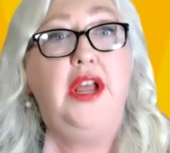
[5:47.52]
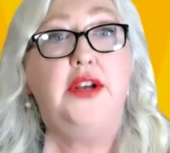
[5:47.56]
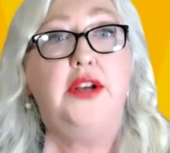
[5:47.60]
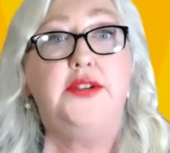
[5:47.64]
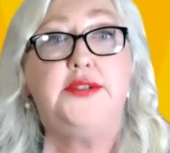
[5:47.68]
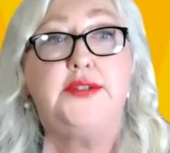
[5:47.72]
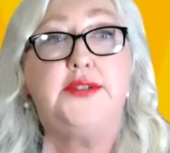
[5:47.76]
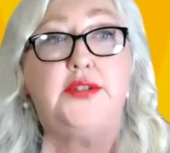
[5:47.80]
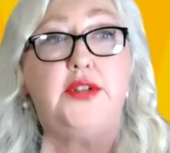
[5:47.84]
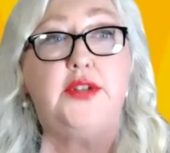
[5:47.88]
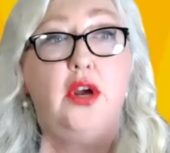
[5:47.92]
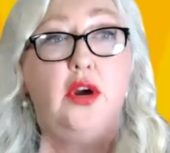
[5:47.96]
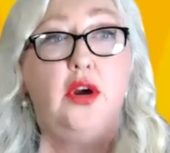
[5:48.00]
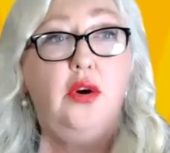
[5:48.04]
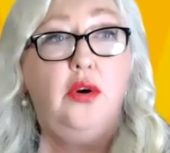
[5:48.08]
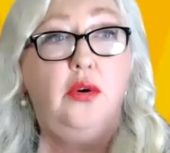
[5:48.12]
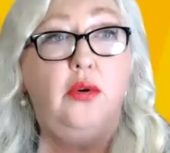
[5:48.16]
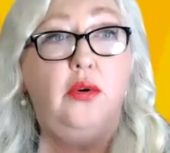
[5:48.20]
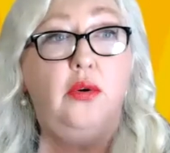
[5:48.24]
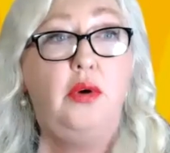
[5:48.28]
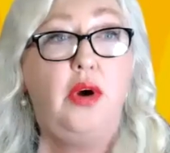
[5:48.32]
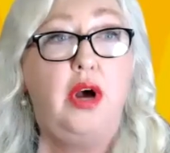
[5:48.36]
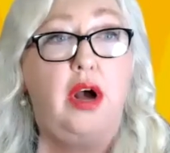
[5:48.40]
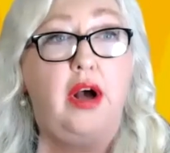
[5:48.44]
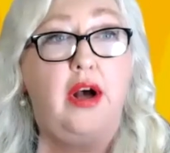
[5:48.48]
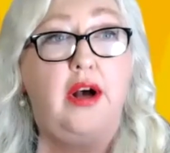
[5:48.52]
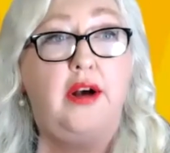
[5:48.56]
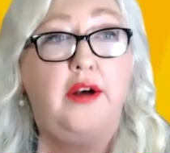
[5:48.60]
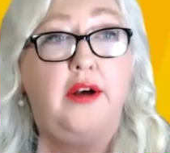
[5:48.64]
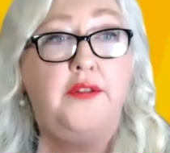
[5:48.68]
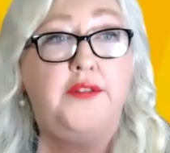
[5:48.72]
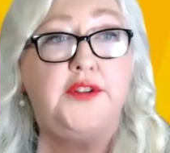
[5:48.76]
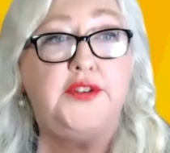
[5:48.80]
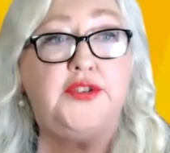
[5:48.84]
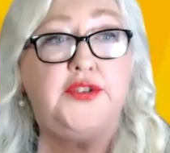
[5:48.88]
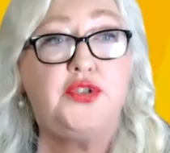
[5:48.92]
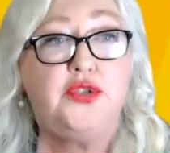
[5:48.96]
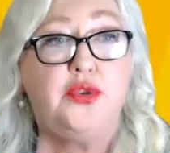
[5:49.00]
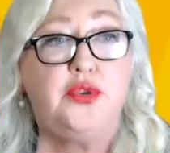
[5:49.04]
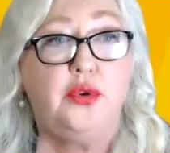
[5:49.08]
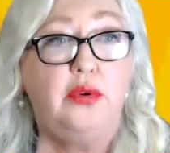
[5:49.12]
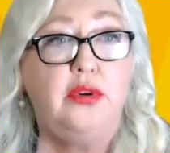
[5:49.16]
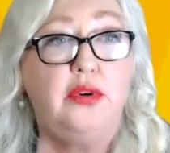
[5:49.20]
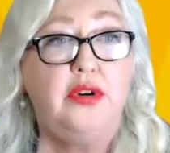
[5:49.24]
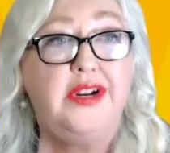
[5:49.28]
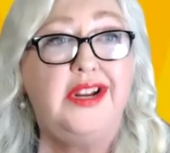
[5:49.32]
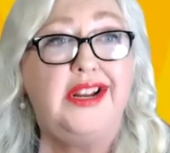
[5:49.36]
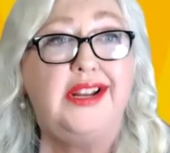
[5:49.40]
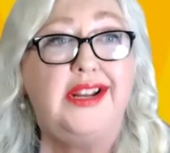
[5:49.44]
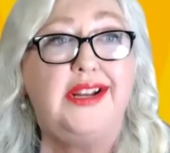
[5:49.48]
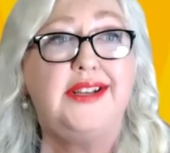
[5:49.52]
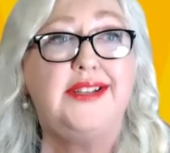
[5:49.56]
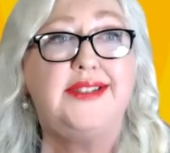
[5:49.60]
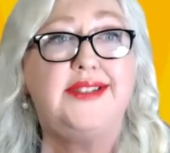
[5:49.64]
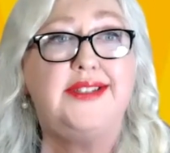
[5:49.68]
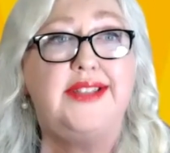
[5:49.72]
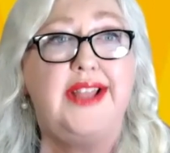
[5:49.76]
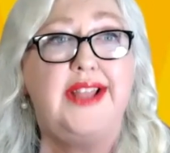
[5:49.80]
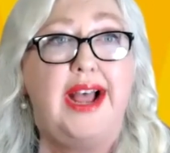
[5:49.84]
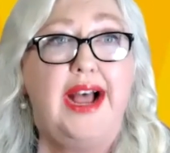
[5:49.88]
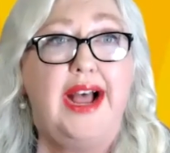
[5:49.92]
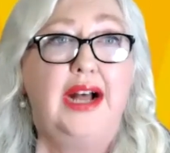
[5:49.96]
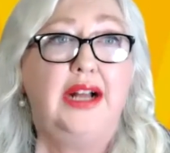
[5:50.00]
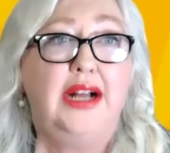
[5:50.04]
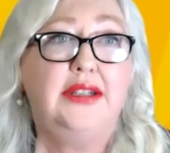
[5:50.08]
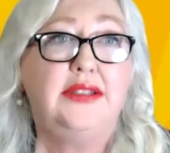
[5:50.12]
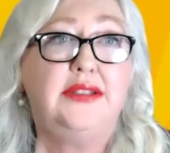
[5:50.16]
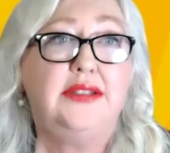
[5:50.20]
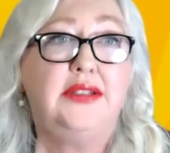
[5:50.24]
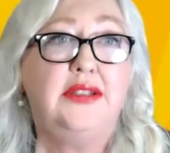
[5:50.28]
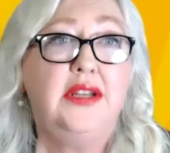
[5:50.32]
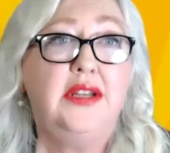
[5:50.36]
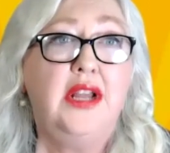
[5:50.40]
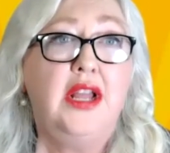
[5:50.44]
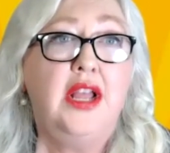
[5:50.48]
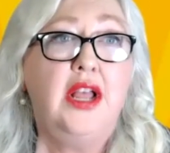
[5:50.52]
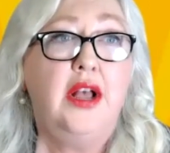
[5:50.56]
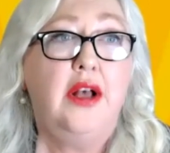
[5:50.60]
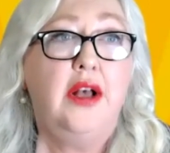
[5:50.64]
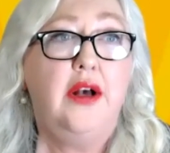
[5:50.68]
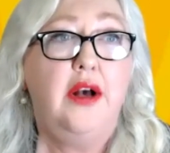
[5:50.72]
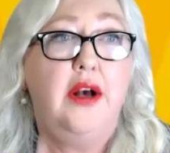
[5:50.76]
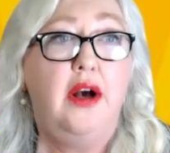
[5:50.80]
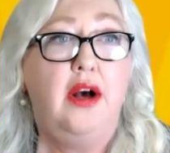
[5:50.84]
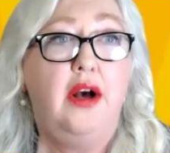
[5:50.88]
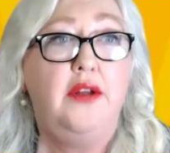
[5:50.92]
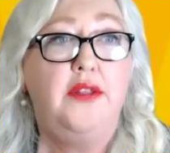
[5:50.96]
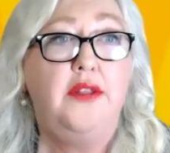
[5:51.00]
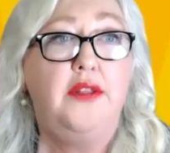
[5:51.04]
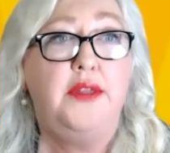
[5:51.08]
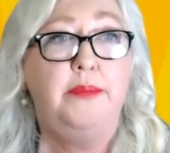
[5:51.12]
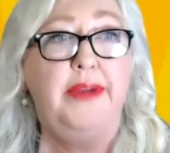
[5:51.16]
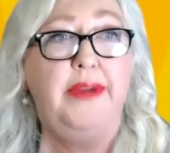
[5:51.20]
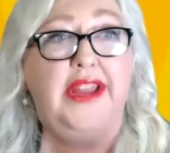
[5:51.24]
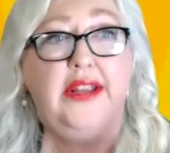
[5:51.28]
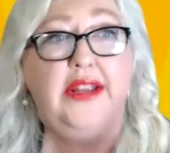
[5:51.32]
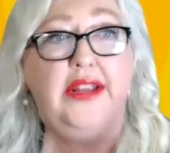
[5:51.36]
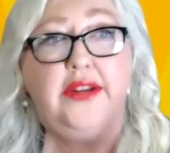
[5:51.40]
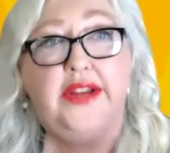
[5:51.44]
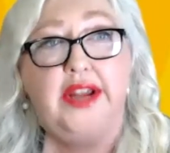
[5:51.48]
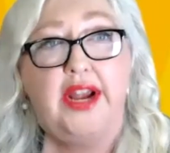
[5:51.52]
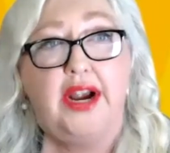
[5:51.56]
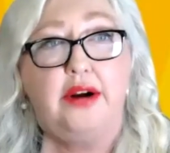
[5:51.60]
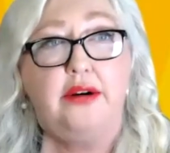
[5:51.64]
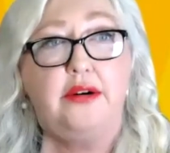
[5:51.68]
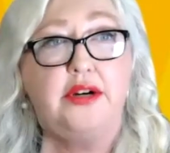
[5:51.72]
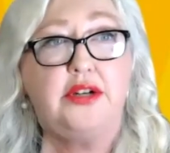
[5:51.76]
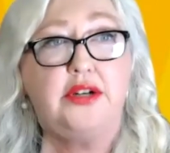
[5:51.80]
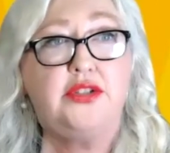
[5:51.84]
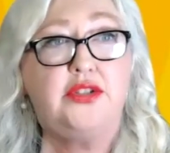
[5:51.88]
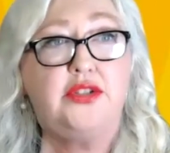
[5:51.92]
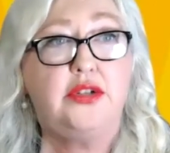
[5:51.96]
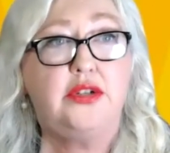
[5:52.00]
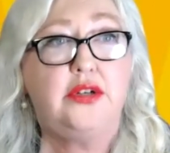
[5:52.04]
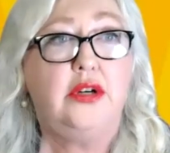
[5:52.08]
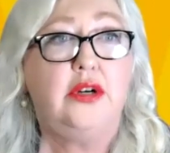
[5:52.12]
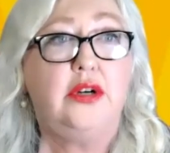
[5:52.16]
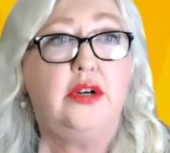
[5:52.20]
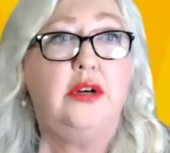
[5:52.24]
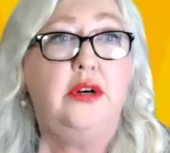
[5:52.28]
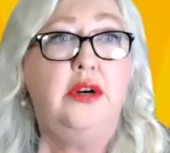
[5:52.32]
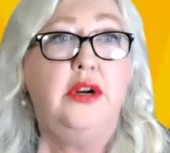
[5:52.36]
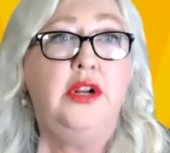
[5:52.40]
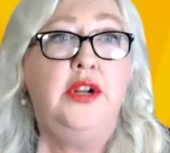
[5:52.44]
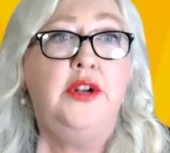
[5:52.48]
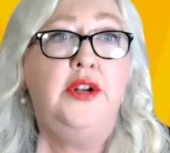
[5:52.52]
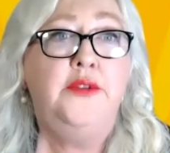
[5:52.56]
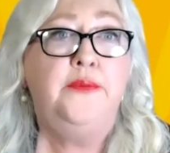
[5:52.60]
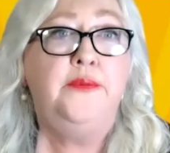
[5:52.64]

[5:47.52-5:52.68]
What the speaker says: So the story is that the main character,